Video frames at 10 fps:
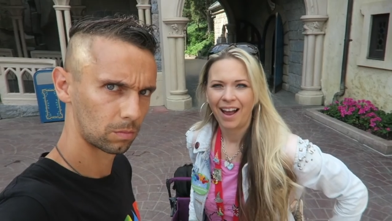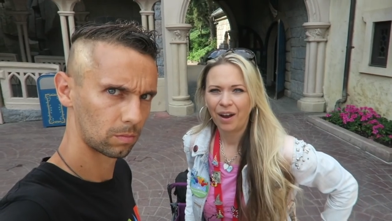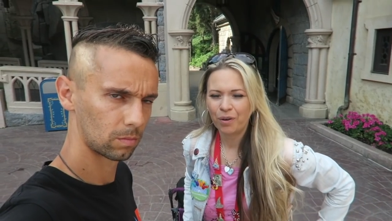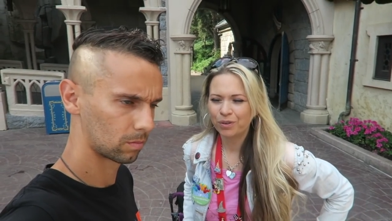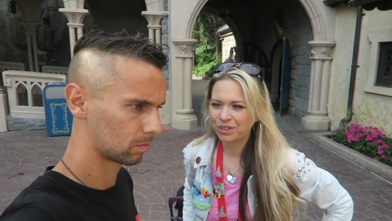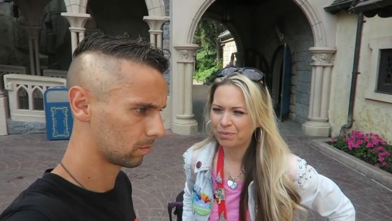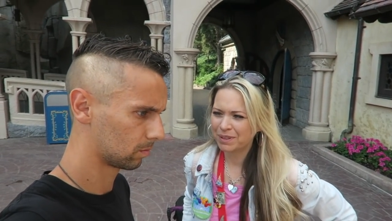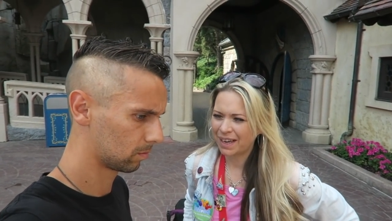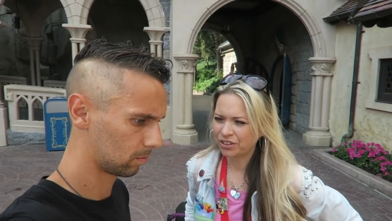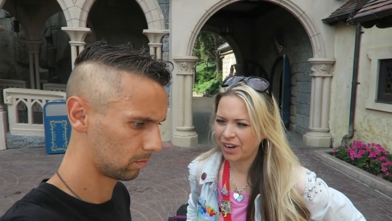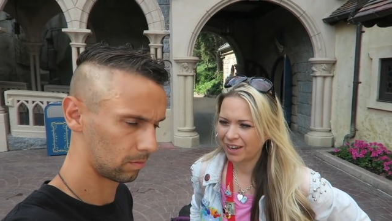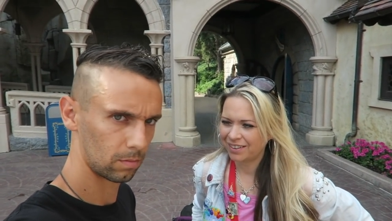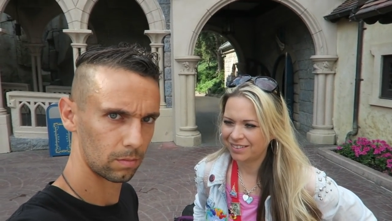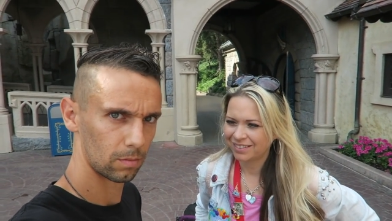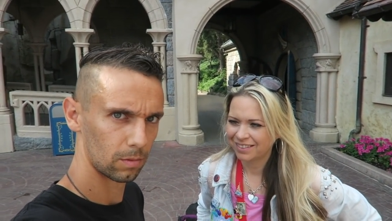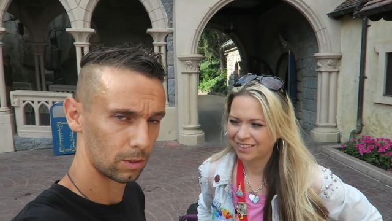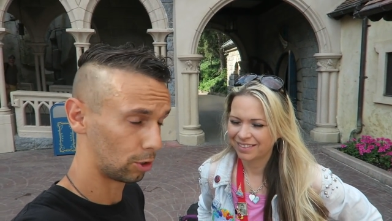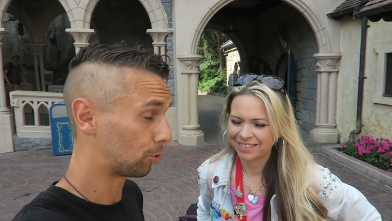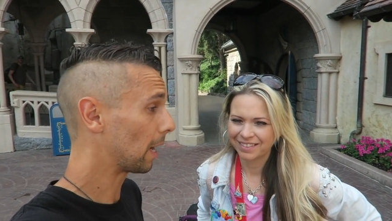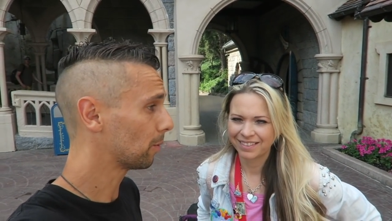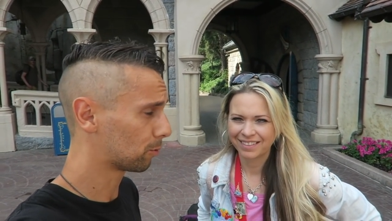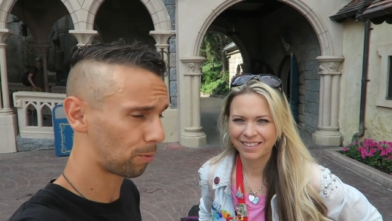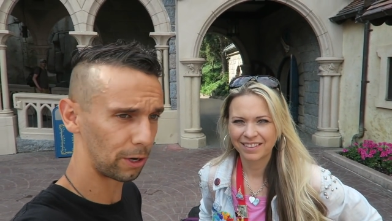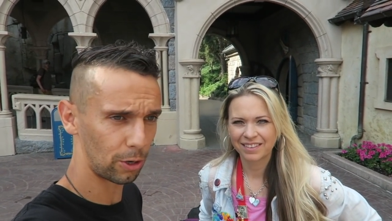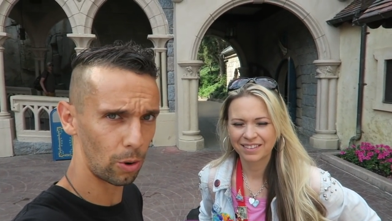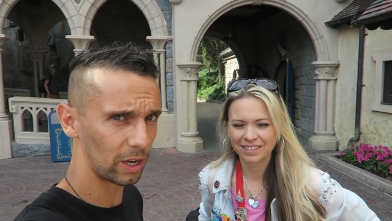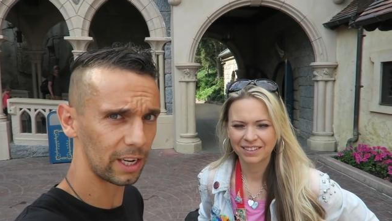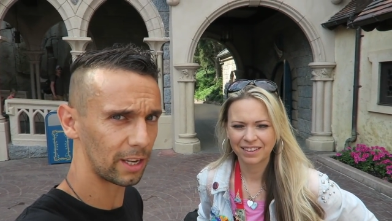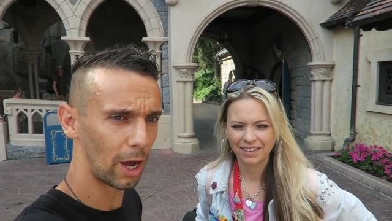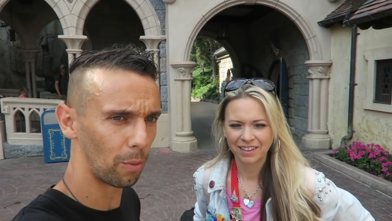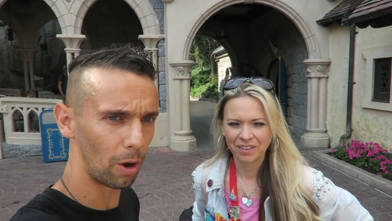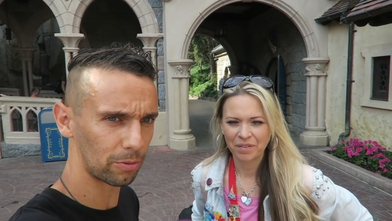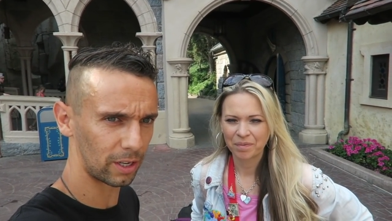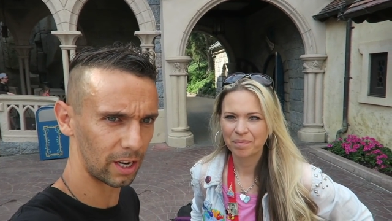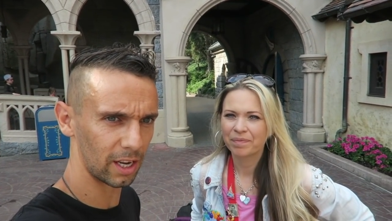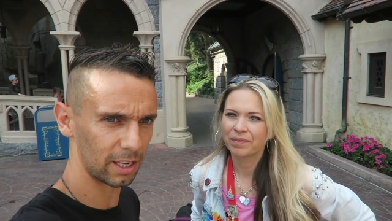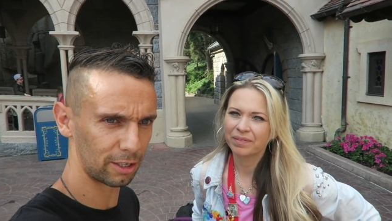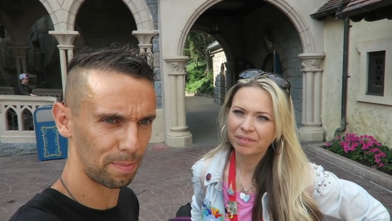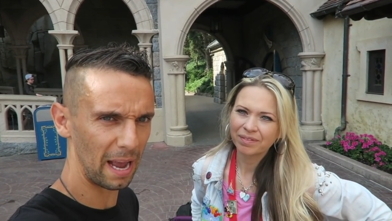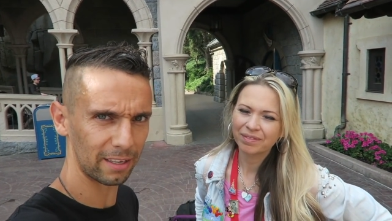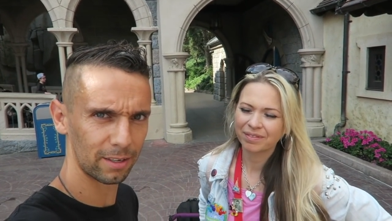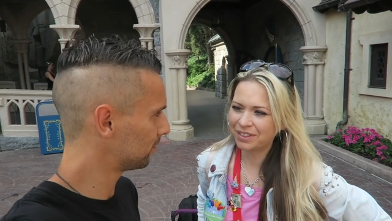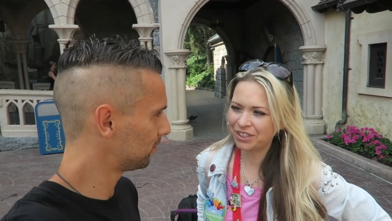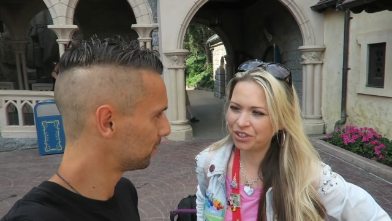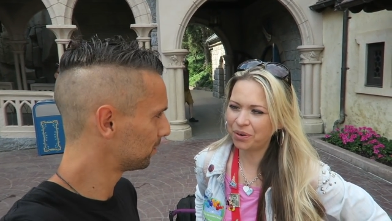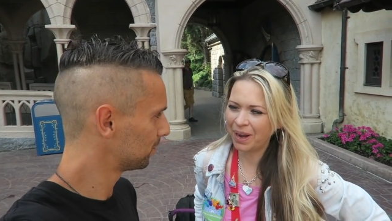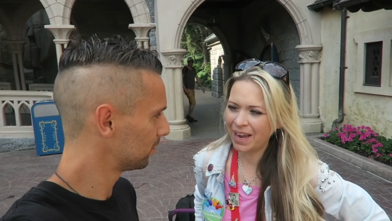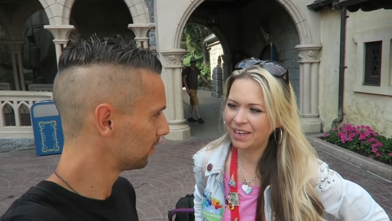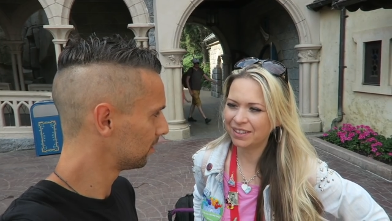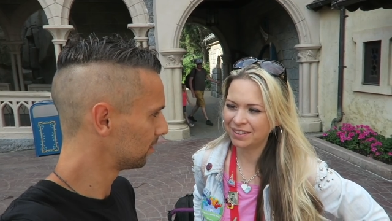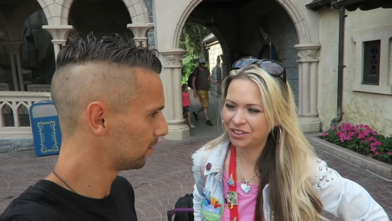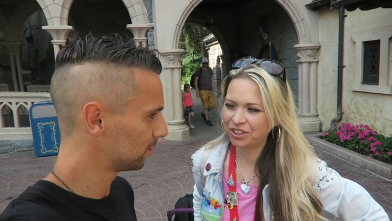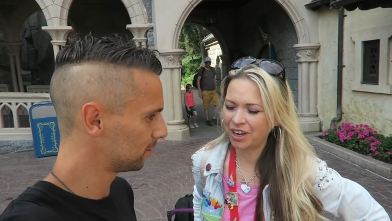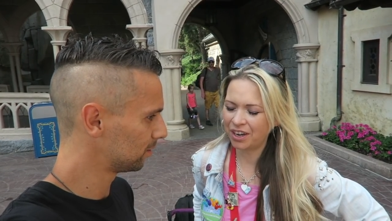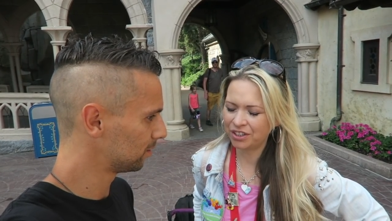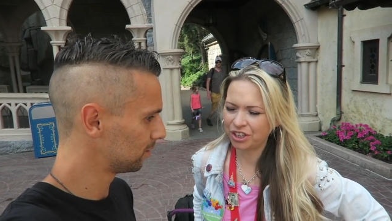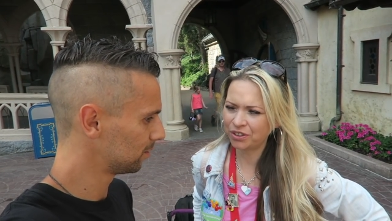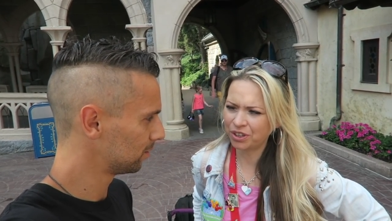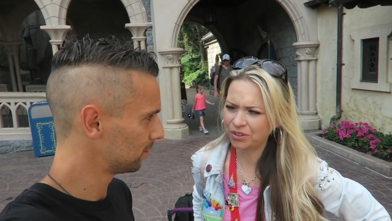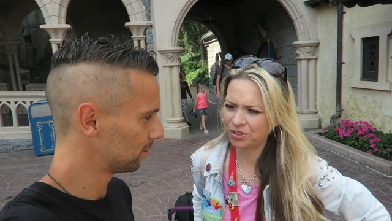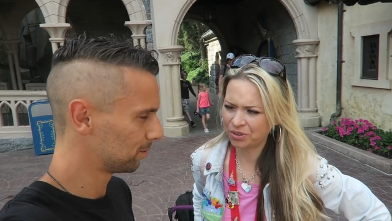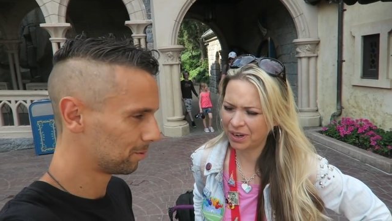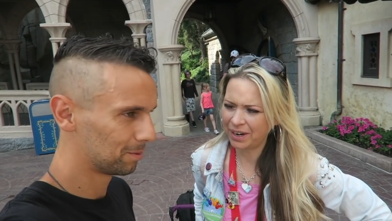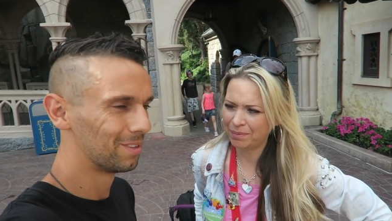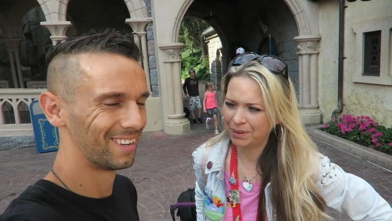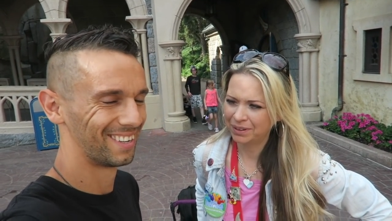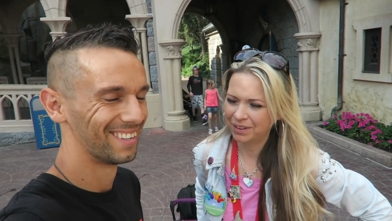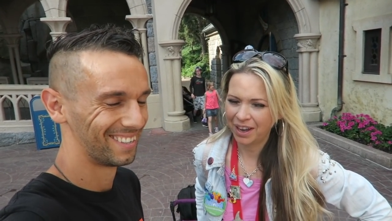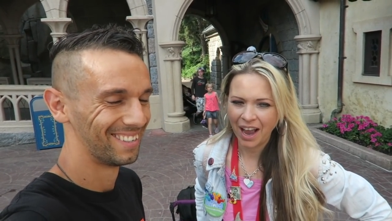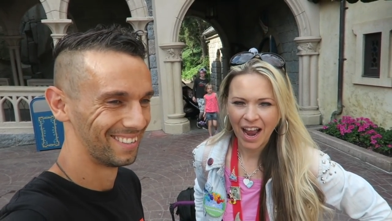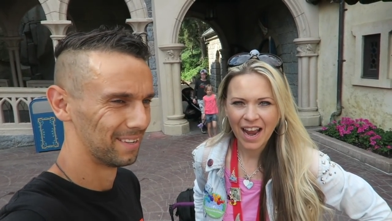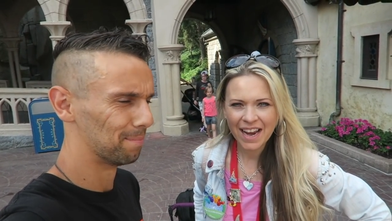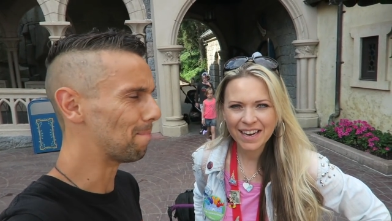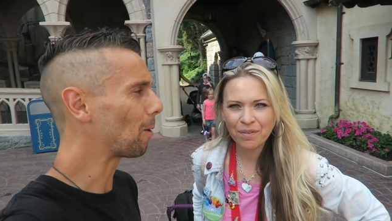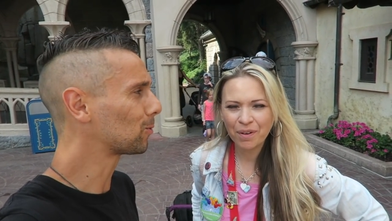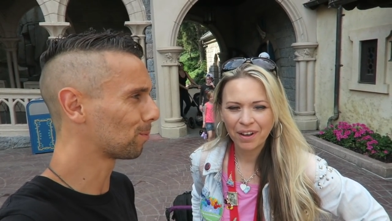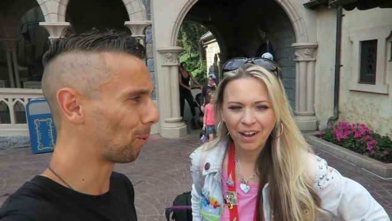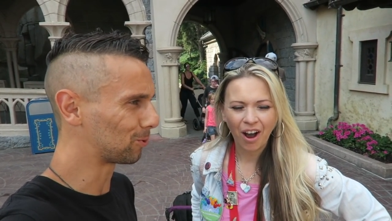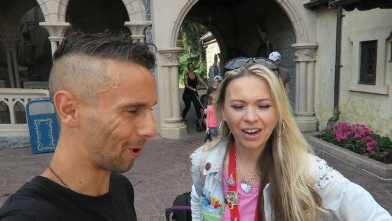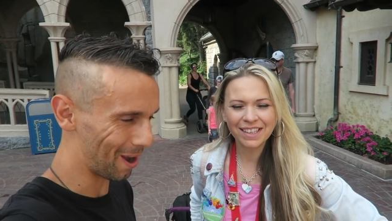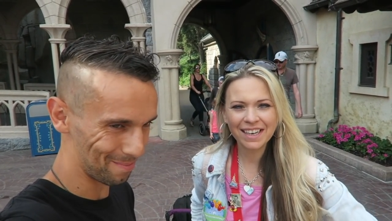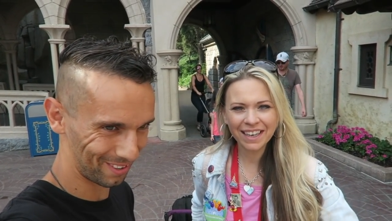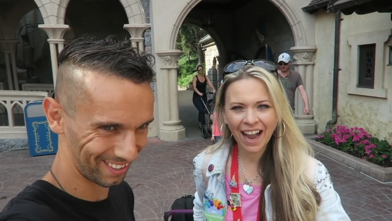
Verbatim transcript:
Speaker 1: How awesome was that dragon? The dragon was pretty
Speaker 2: cool. I didn't know what I was going to expect.
Speaker 1: Did you hear Jojo scream? Multiple
Speaker 2: times. I didn't